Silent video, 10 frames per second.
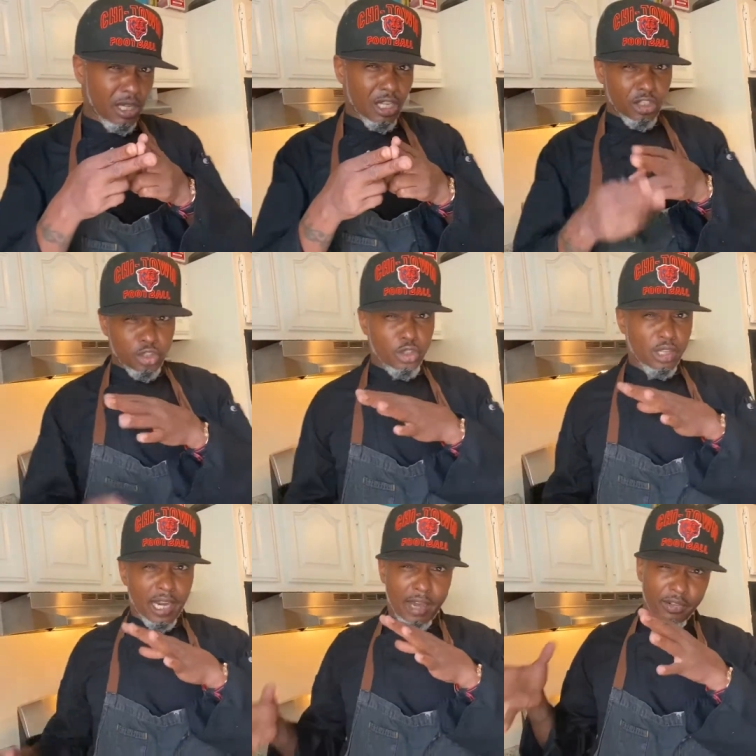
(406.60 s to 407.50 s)
so you
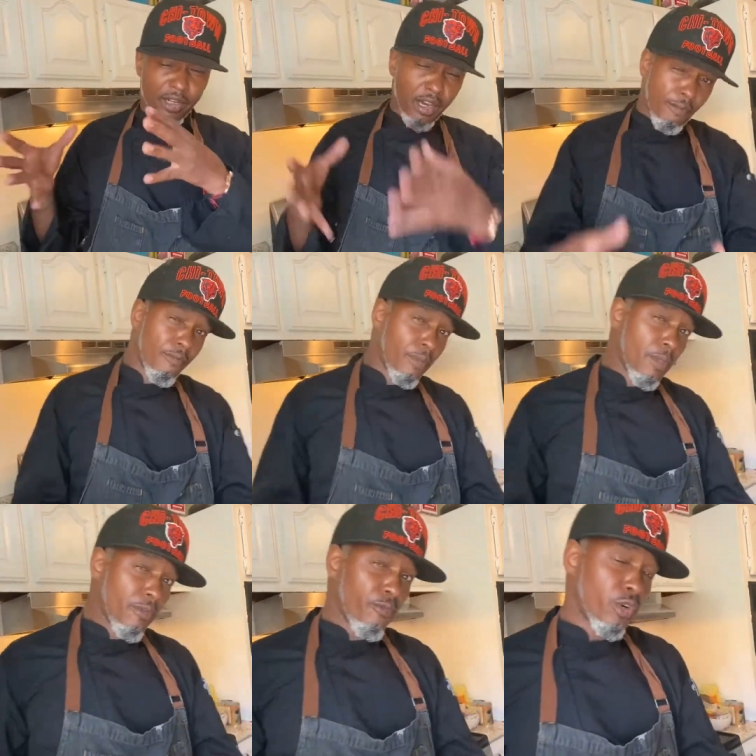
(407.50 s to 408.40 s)
can have enough
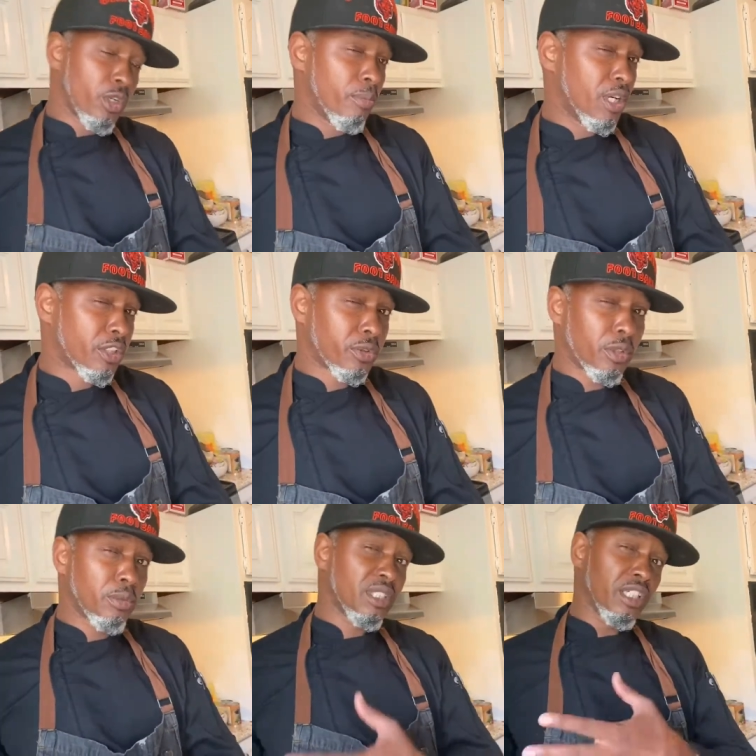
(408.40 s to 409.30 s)
for your
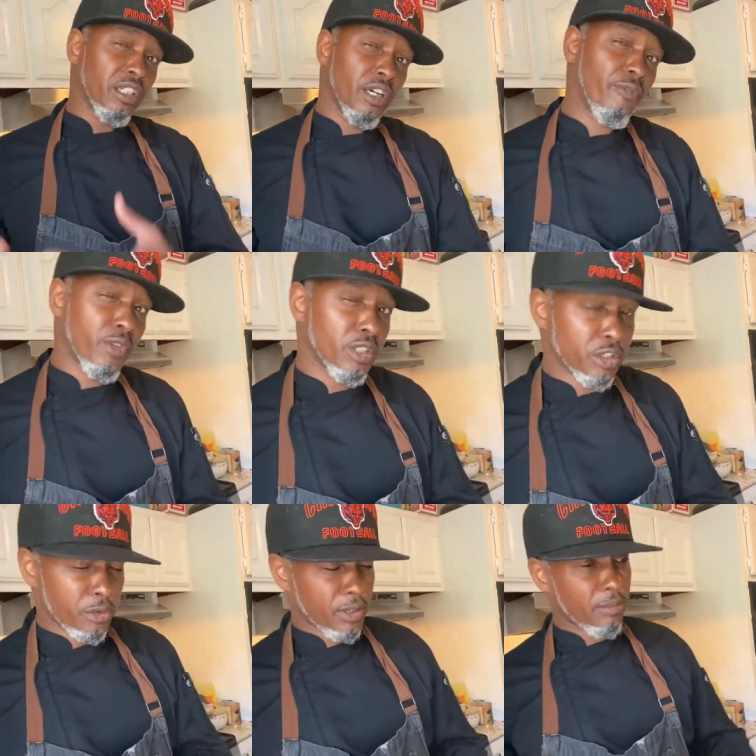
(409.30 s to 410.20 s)
mushrooms and enough for your
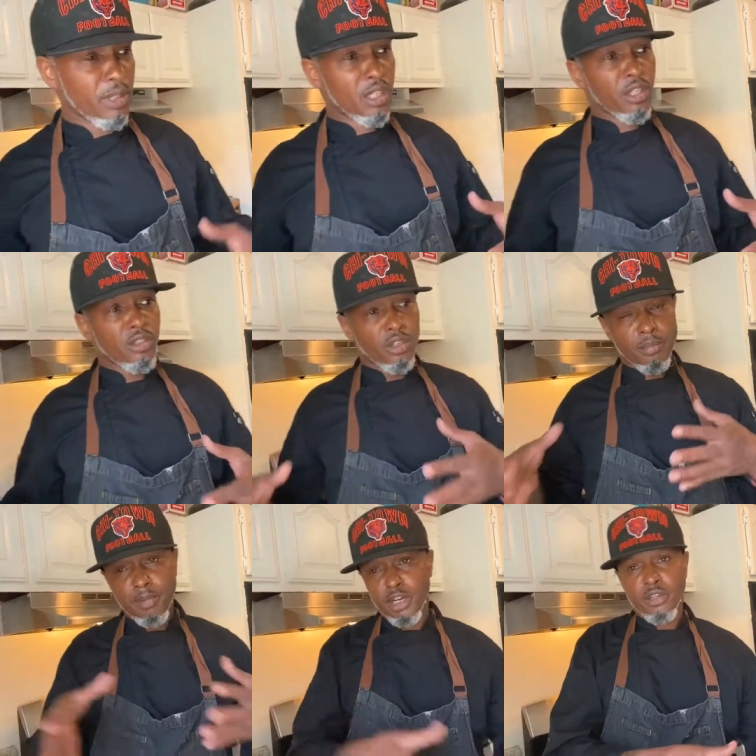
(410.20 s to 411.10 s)
shrimp. You're
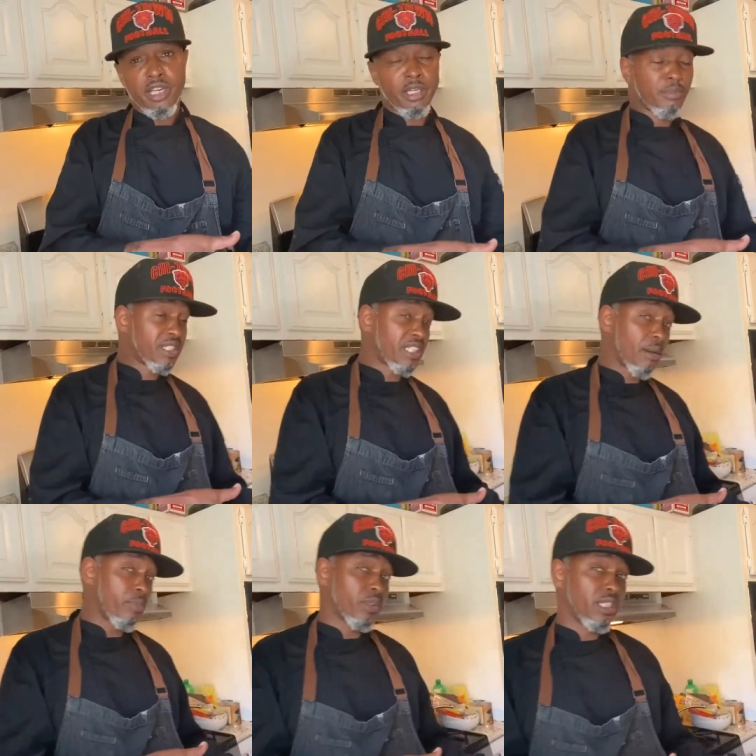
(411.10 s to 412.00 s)
going to marinate them
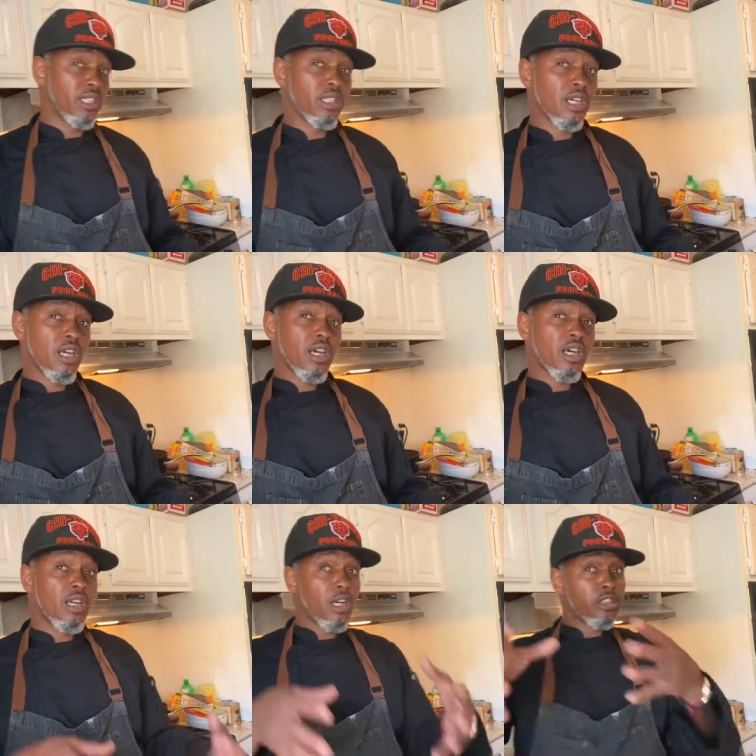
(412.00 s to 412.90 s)
separately.
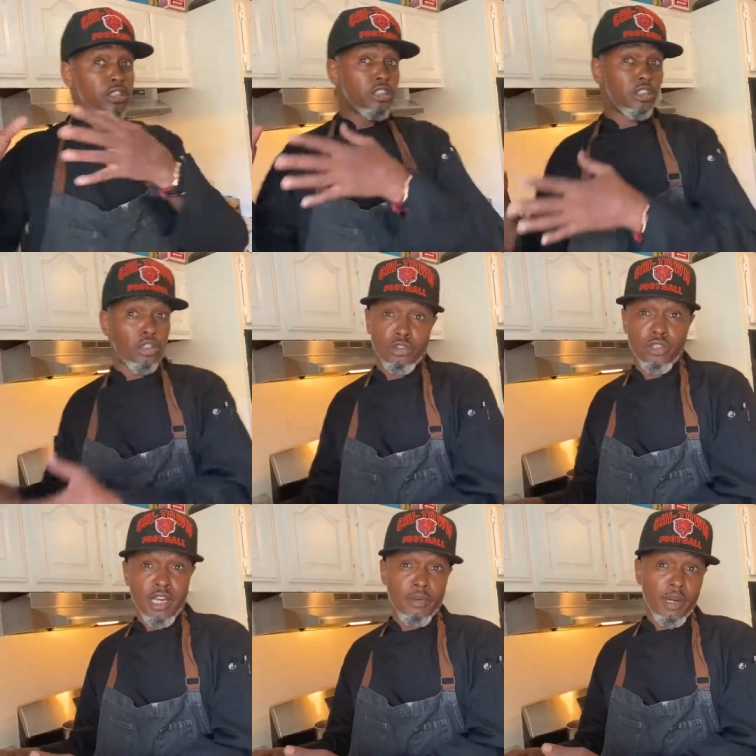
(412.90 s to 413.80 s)
And I'll show you
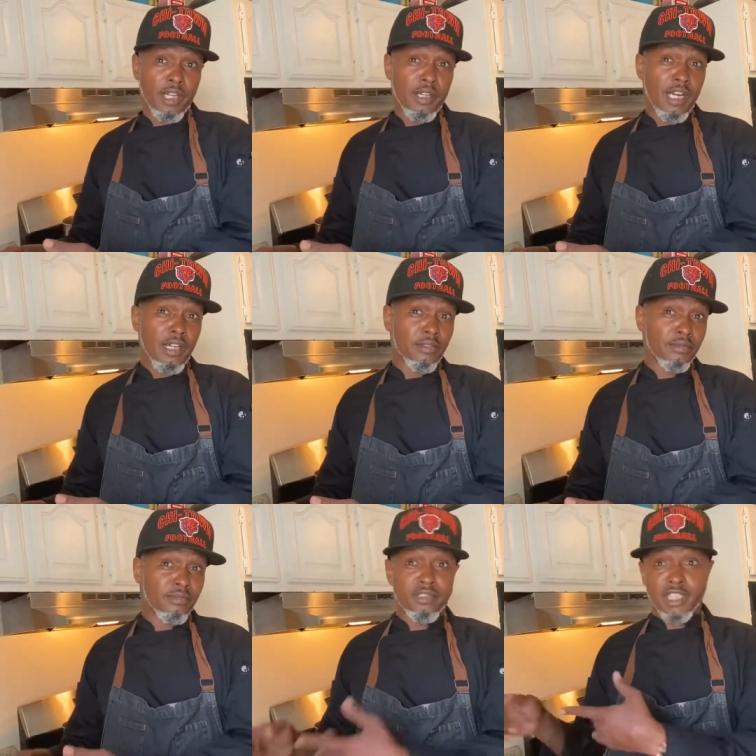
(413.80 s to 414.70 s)
that right now.
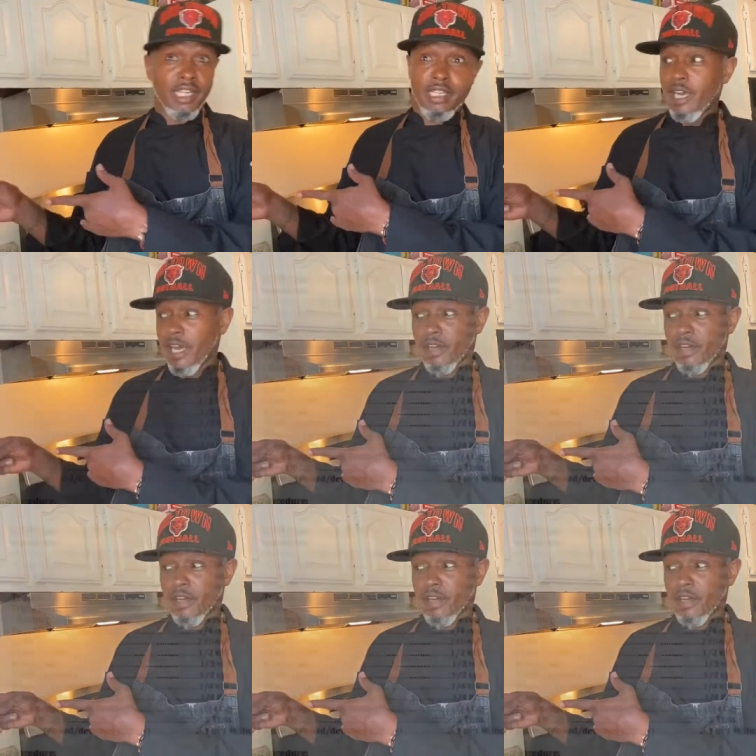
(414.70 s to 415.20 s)
Check it out.